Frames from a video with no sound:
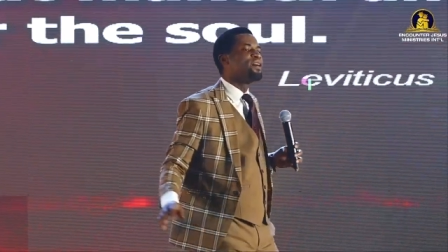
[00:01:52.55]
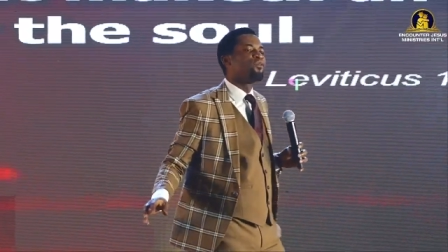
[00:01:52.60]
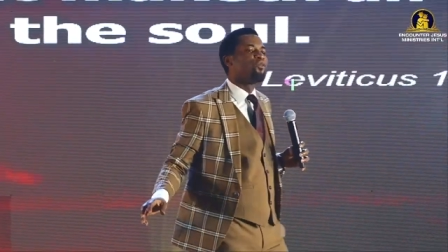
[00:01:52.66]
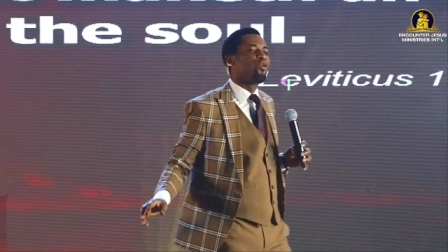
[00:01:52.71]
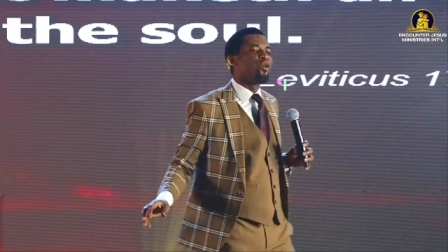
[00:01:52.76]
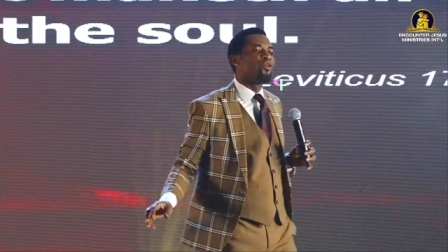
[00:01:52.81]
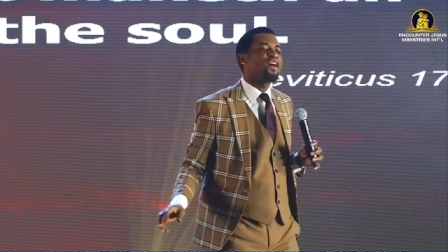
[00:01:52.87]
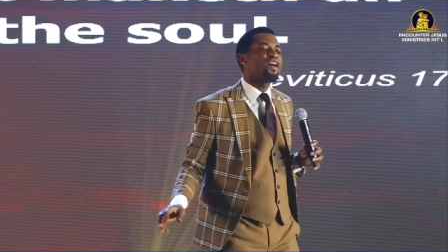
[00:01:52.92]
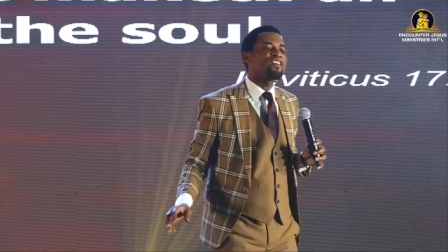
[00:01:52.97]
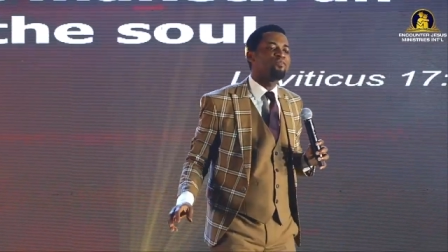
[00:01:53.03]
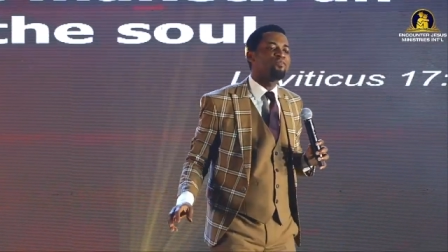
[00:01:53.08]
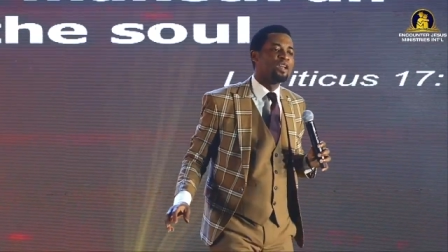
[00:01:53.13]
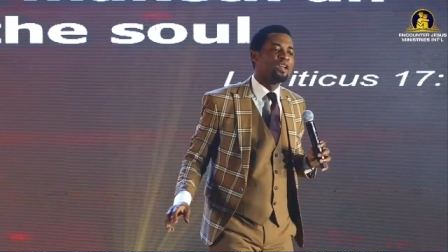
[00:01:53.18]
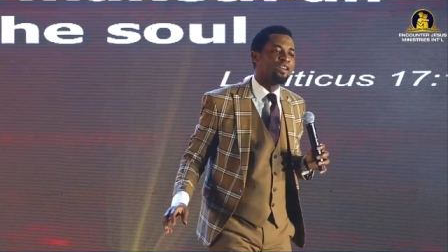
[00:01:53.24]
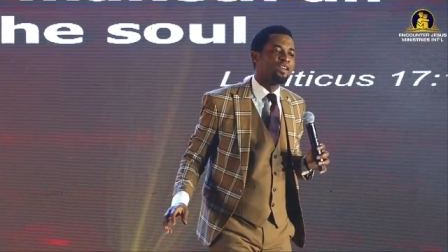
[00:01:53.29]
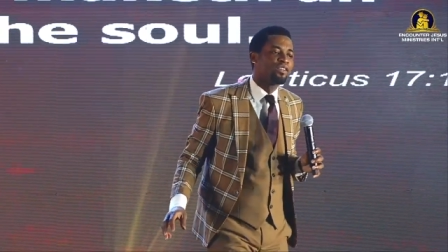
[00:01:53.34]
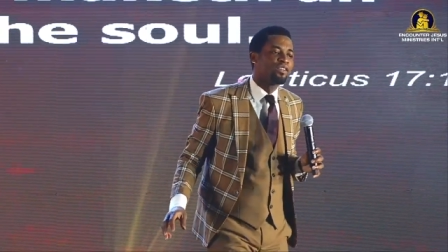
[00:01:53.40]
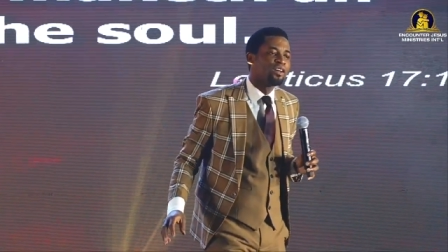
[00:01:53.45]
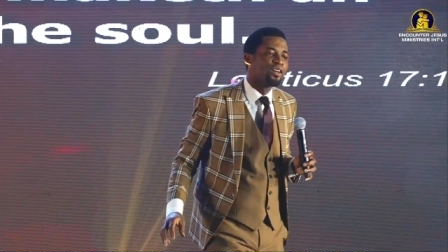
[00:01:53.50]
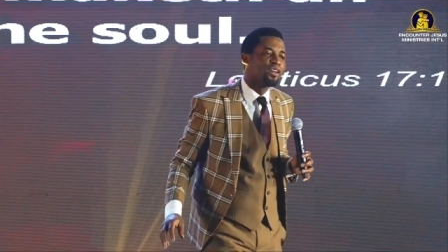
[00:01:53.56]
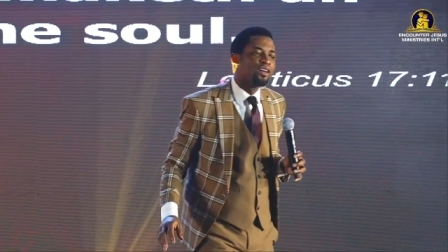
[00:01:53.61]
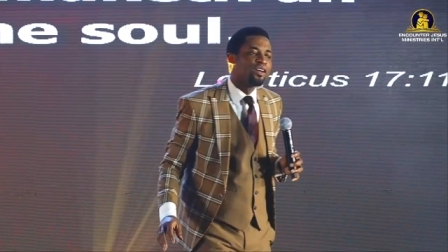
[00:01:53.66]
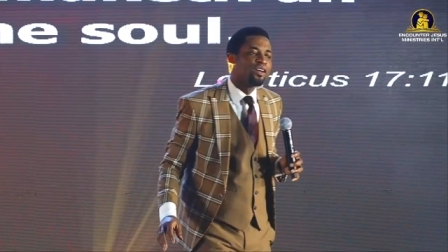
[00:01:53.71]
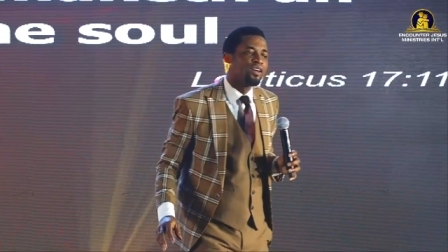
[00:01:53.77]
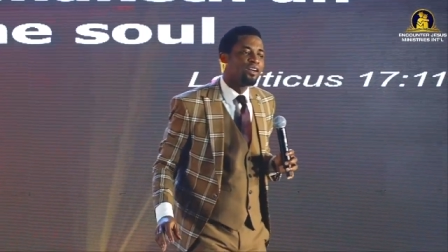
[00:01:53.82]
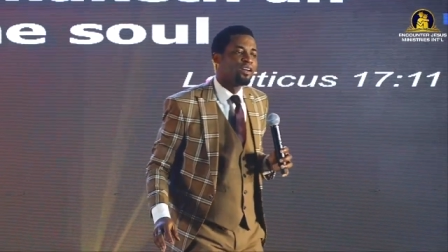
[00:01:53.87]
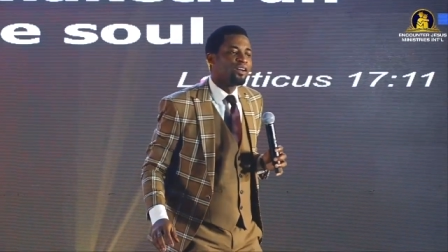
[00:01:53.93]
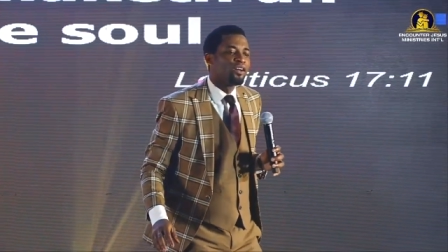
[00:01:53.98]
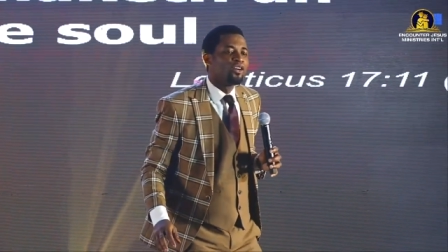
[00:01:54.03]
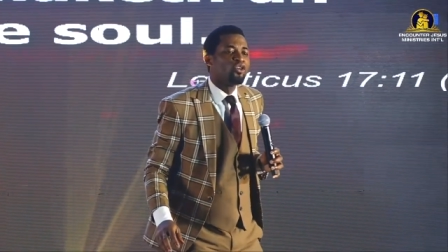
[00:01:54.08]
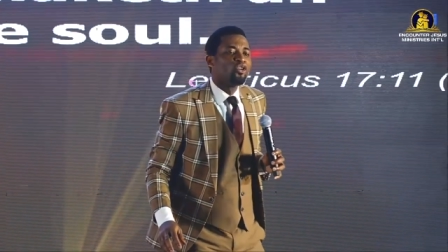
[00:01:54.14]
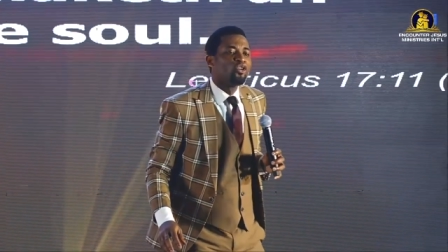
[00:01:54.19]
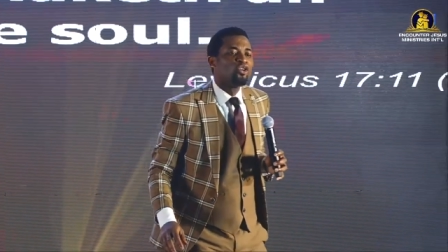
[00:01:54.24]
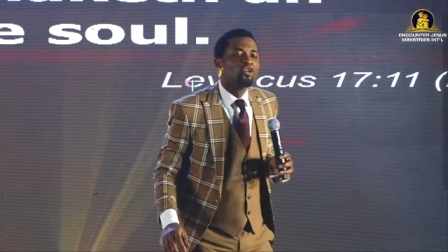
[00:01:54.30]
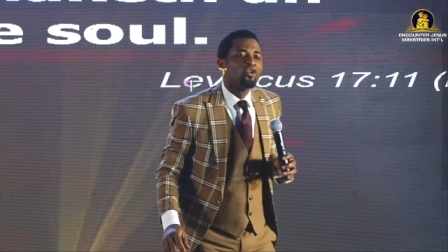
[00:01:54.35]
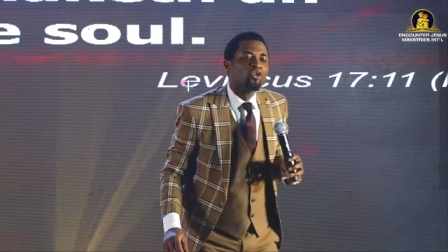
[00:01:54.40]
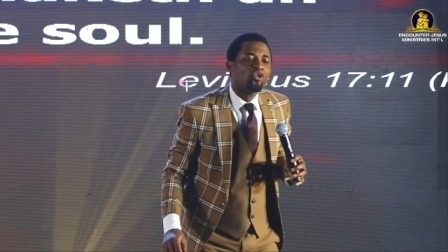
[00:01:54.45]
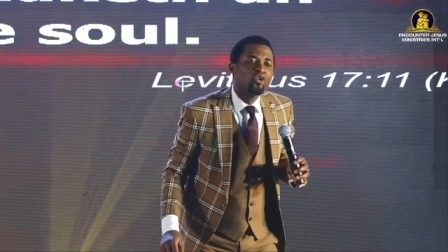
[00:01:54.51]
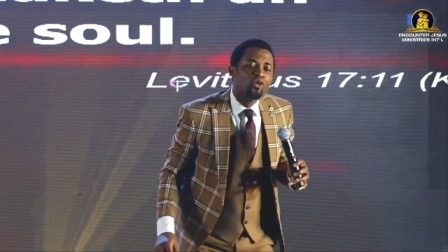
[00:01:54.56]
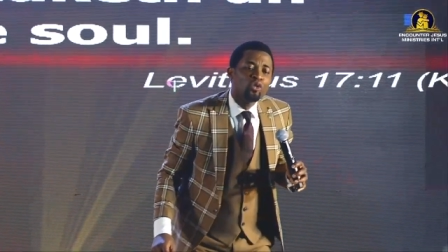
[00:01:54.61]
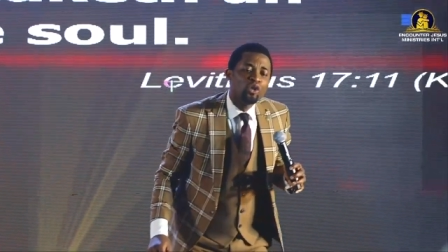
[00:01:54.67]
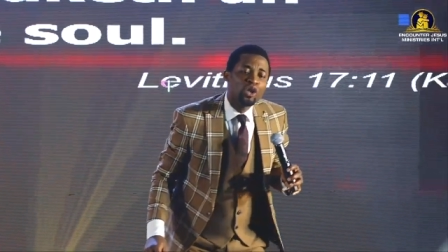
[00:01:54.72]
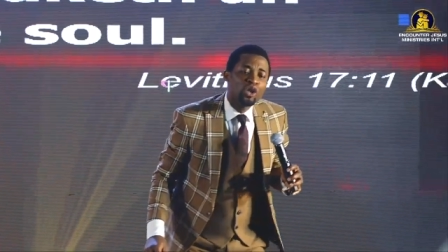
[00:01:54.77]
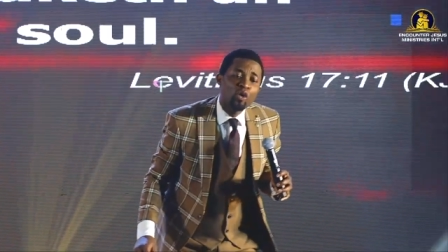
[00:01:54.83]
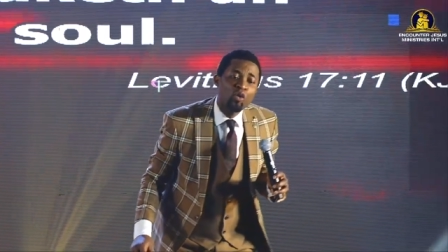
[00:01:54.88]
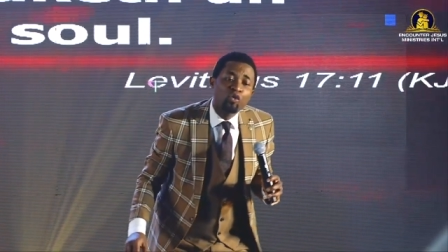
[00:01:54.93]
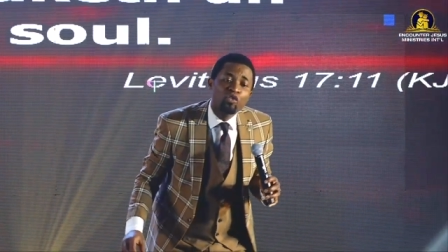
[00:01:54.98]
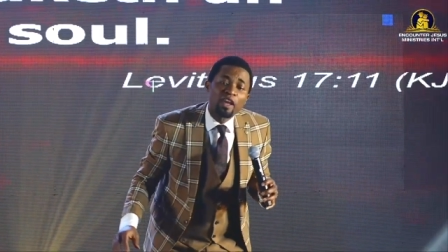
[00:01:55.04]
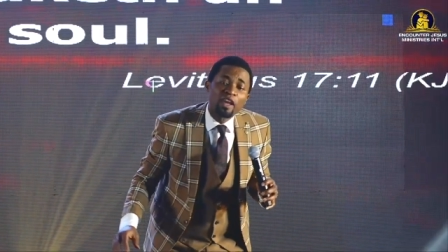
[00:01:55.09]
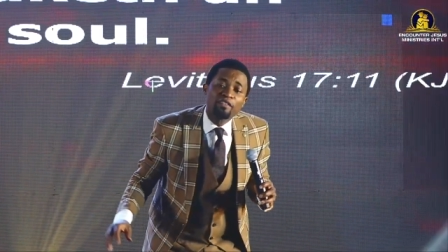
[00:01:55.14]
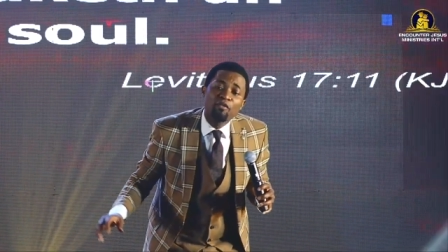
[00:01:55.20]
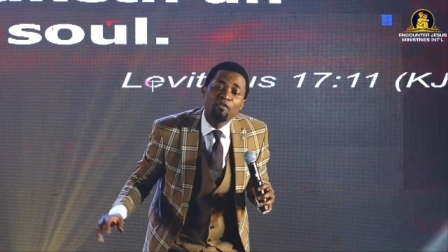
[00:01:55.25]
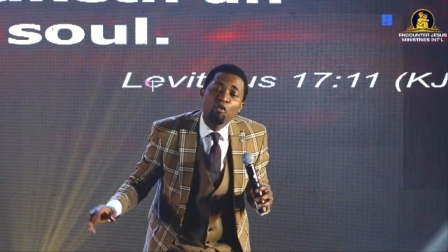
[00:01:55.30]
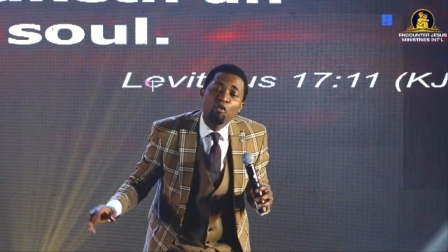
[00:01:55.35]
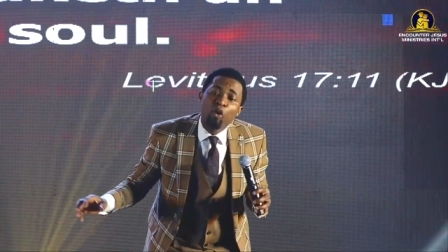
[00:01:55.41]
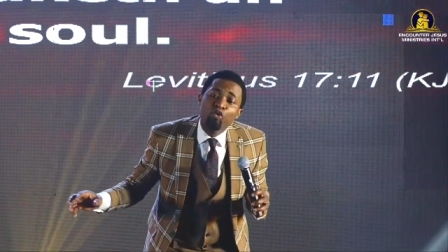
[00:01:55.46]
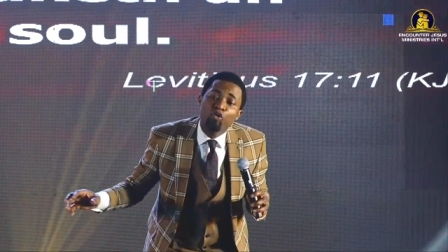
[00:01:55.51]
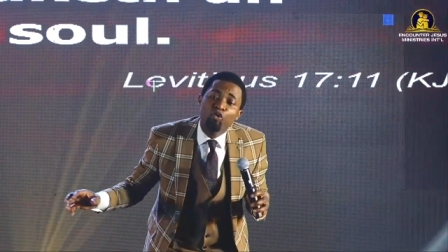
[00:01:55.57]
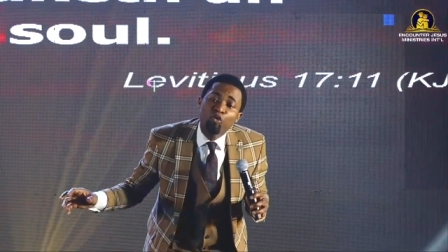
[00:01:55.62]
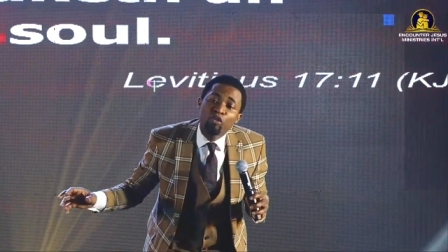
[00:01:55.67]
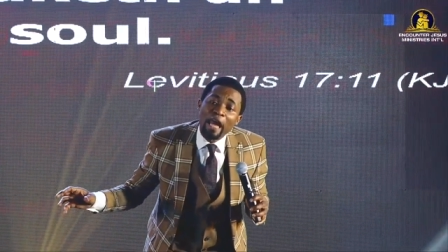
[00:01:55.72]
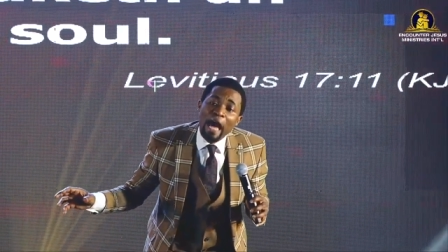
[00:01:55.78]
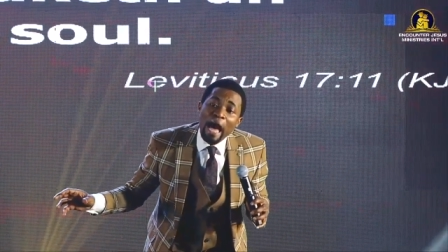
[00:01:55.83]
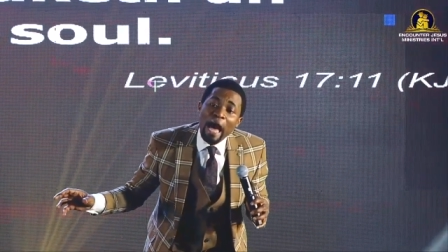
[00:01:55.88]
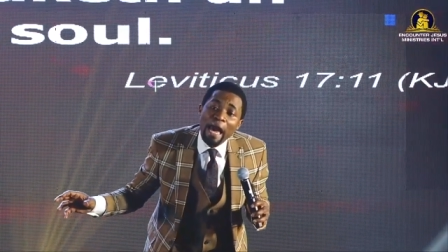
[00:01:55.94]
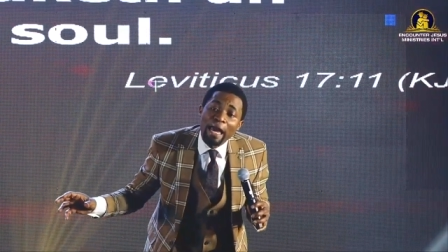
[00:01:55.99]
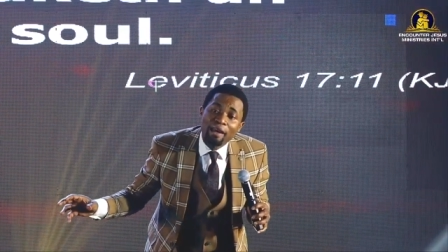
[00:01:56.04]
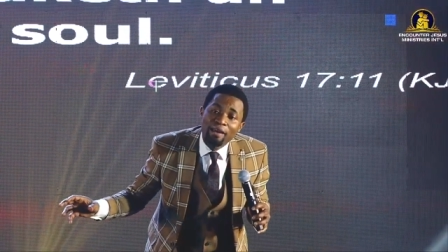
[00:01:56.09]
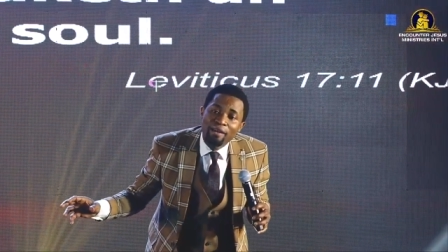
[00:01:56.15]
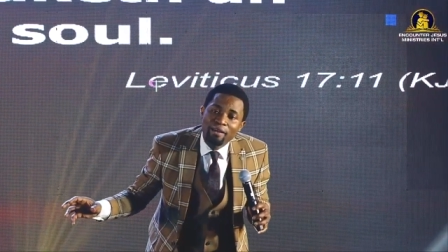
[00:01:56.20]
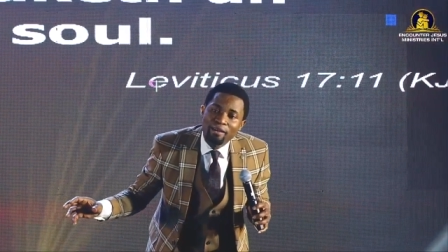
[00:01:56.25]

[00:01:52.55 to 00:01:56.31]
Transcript: for five minutes, it looks as if you want to die.